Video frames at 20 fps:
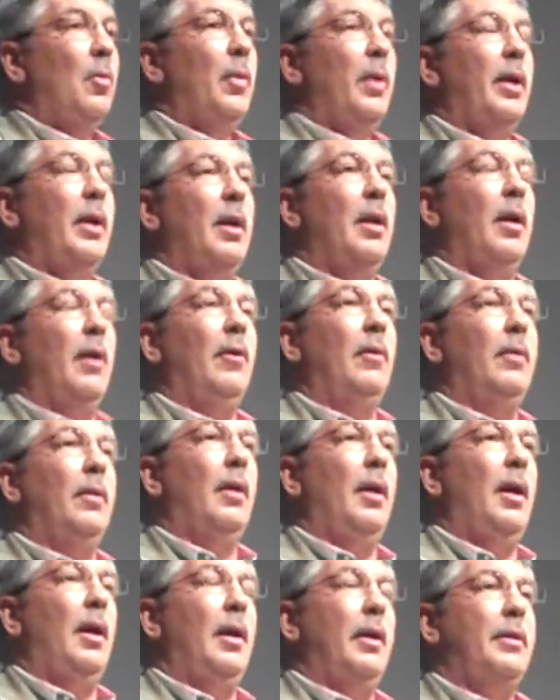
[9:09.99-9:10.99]
We get
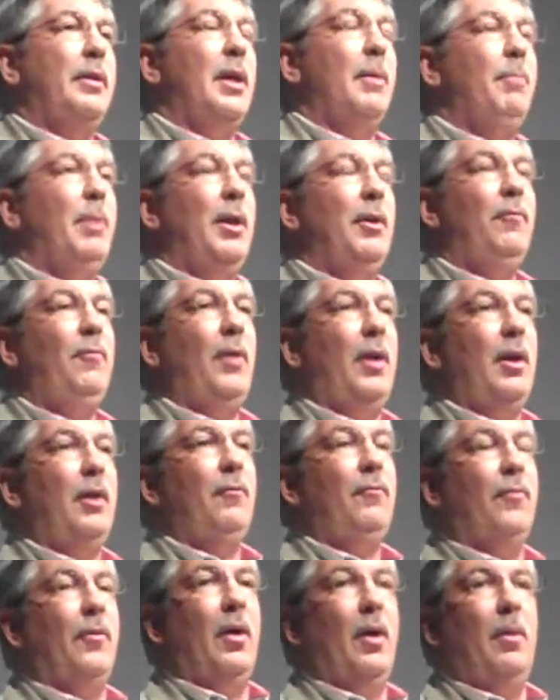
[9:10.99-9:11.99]
our tipping
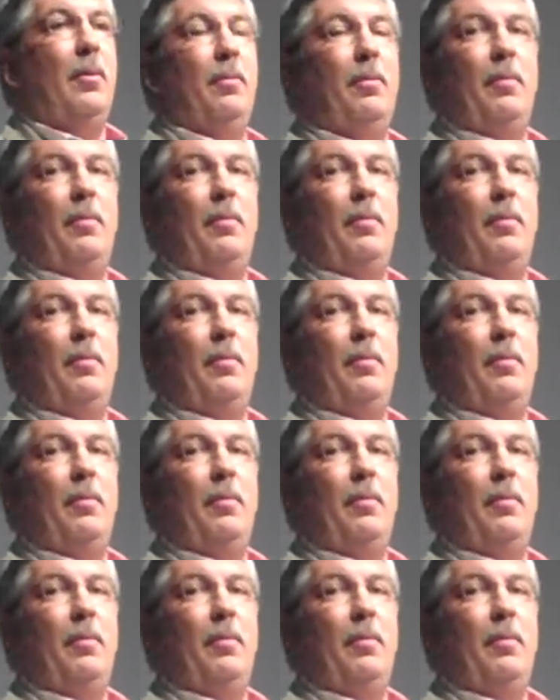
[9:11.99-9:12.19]
fee from